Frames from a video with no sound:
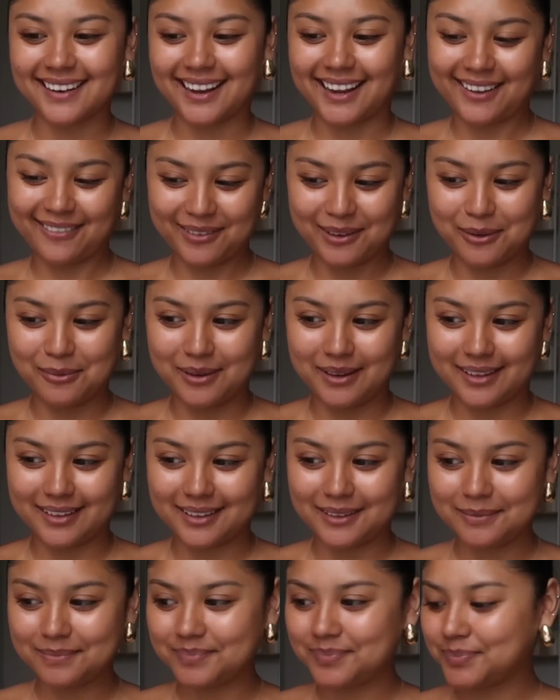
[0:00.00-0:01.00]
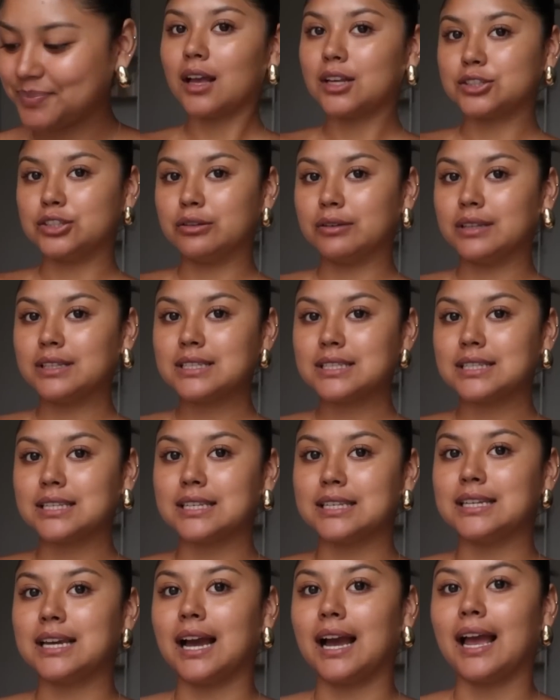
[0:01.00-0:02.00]
if you will. As you can
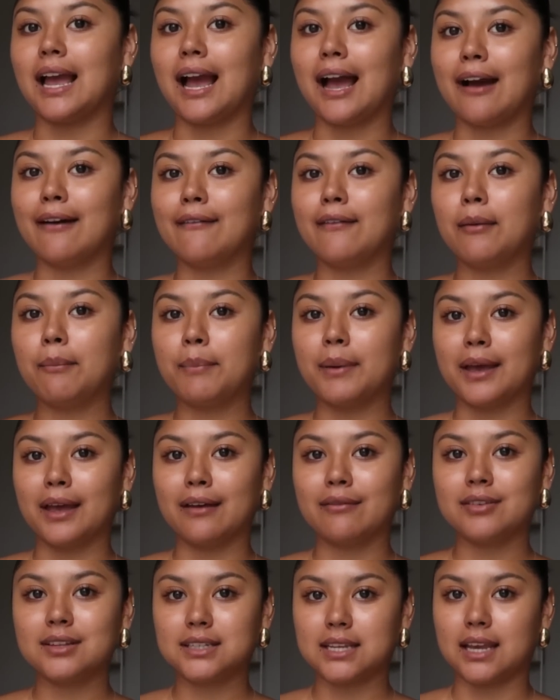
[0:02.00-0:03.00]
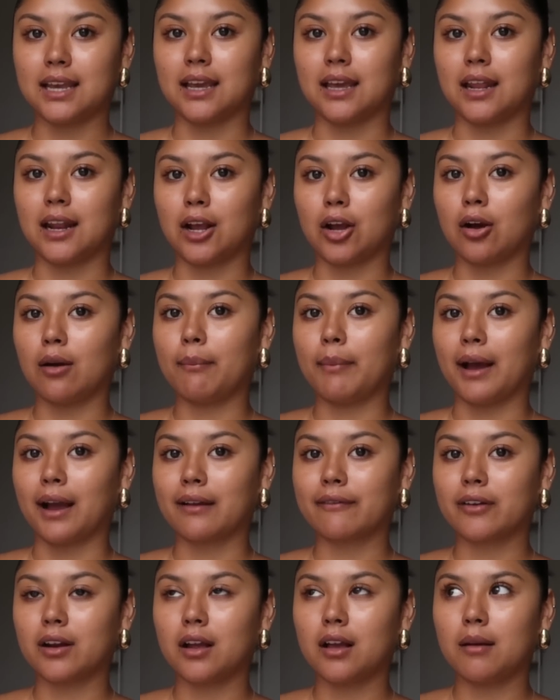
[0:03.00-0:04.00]
see, I have a bit of a tan. I got
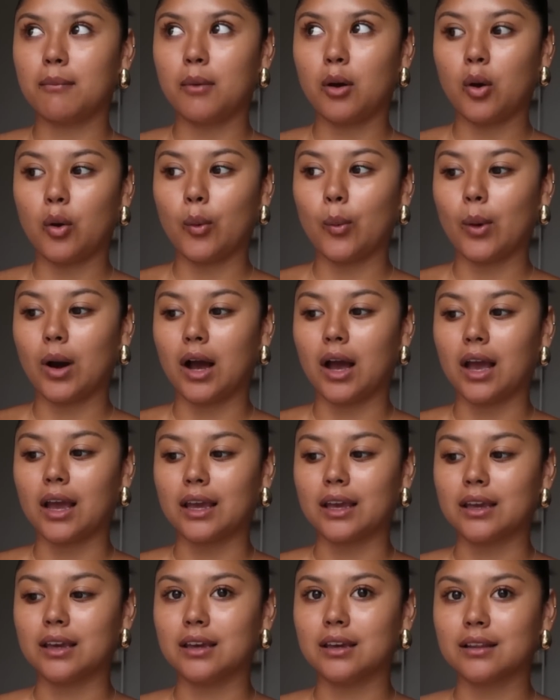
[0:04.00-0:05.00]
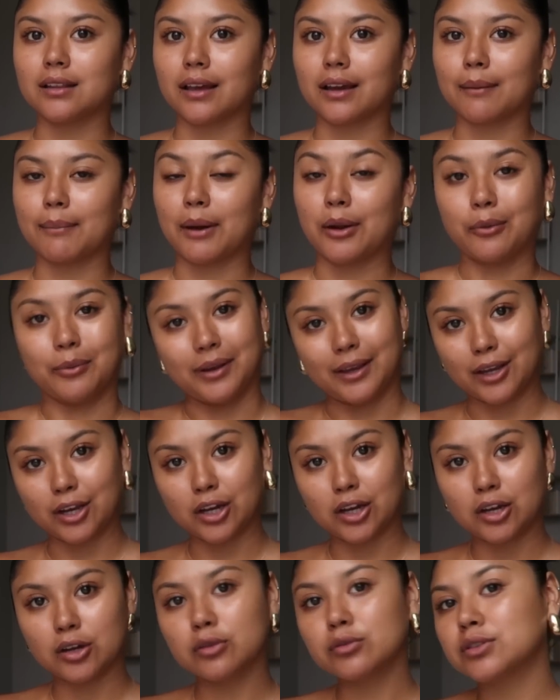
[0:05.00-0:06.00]
back from Hawaii like about a week
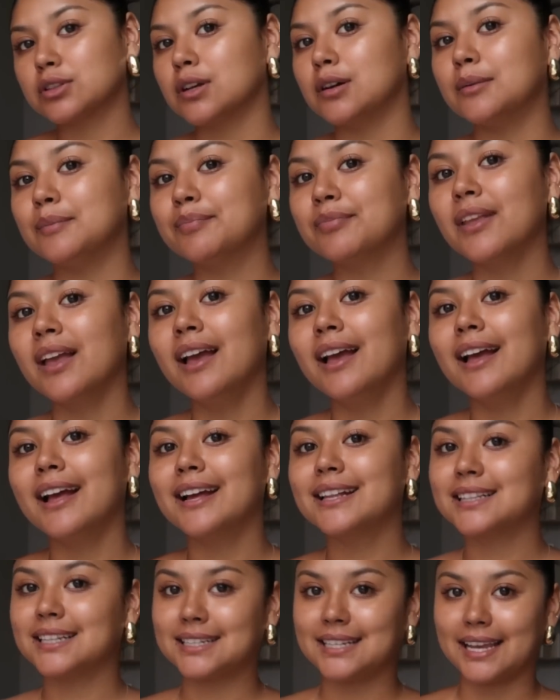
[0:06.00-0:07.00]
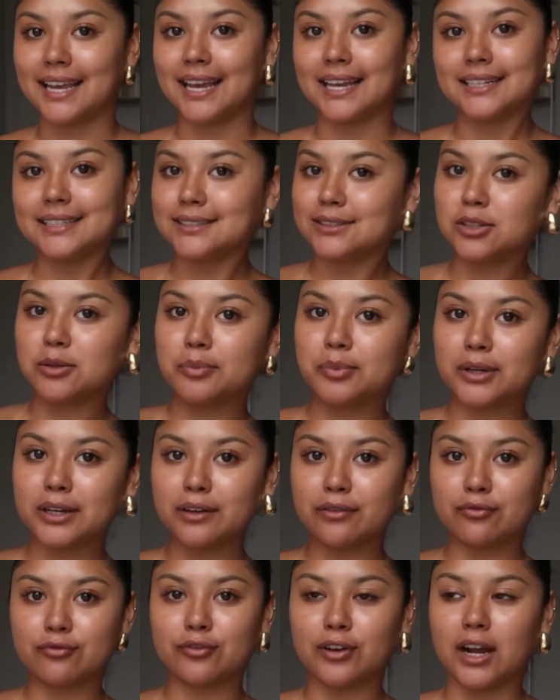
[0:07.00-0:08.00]
ago, so the tan is still pretty
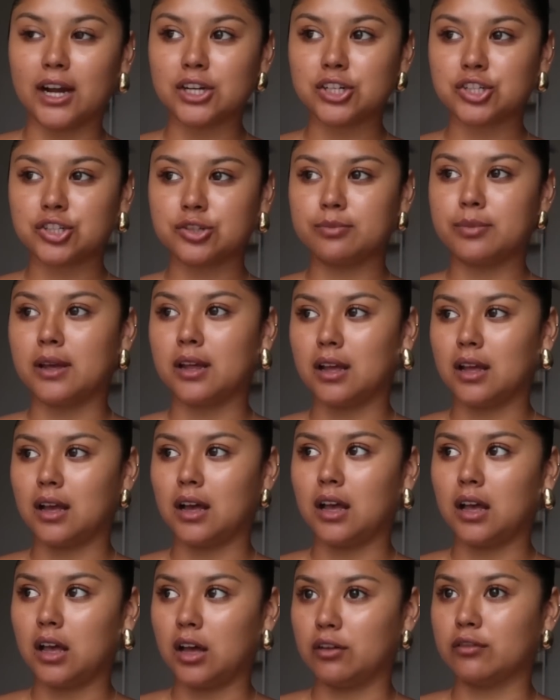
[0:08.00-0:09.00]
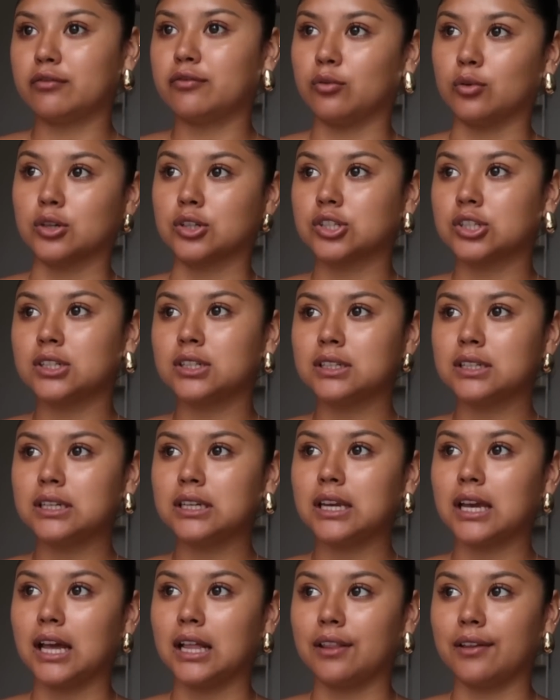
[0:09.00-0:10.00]
fresh, but
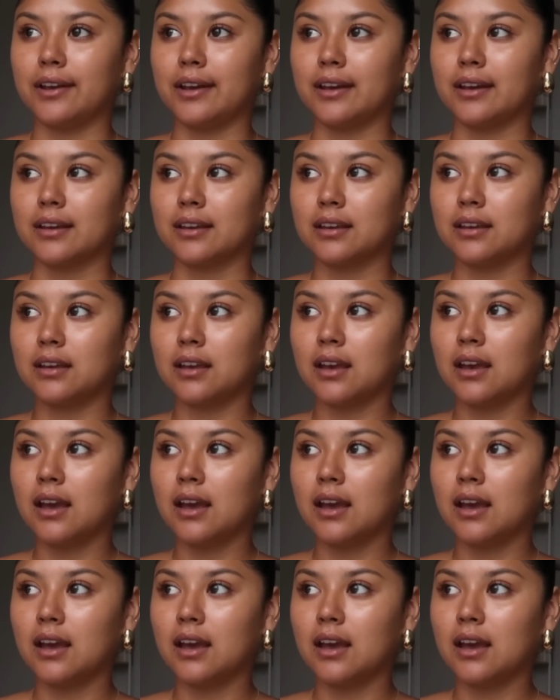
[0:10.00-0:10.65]
unfortunately LA